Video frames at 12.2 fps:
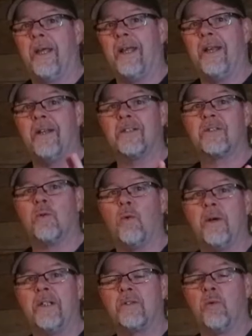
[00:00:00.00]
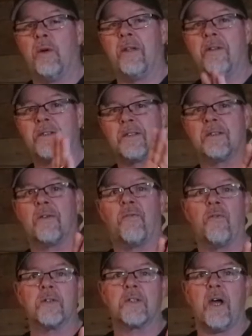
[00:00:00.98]
It is 2020. This is the
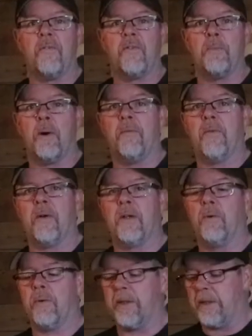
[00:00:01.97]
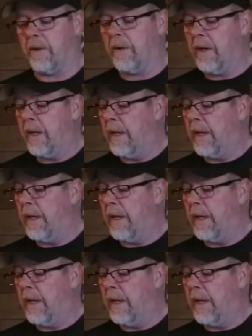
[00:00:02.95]
first coffee bar video of the year,